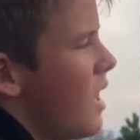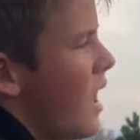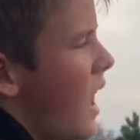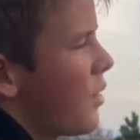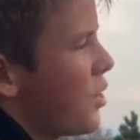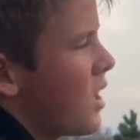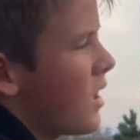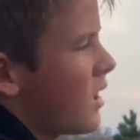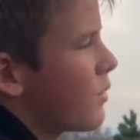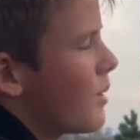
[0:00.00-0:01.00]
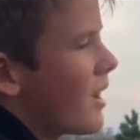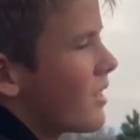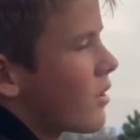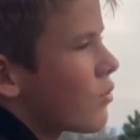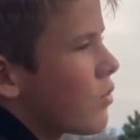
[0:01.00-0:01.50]
I think it's because
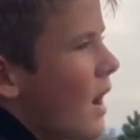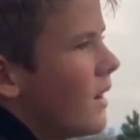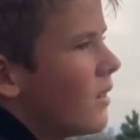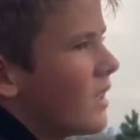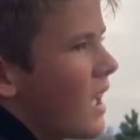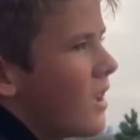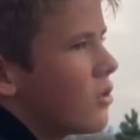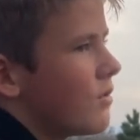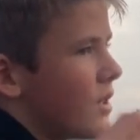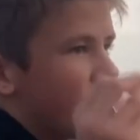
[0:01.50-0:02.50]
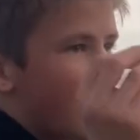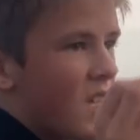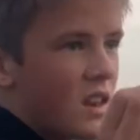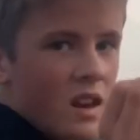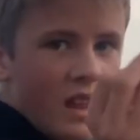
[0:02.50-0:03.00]
it's right on the edge of the
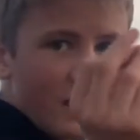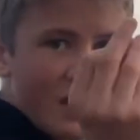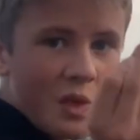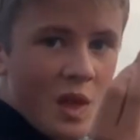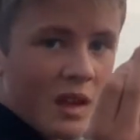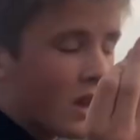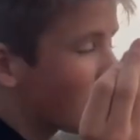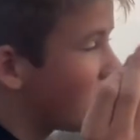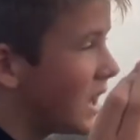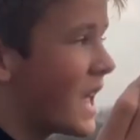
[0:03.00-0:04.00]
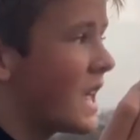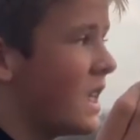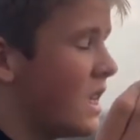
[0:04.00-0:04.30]
thin and the thick clay.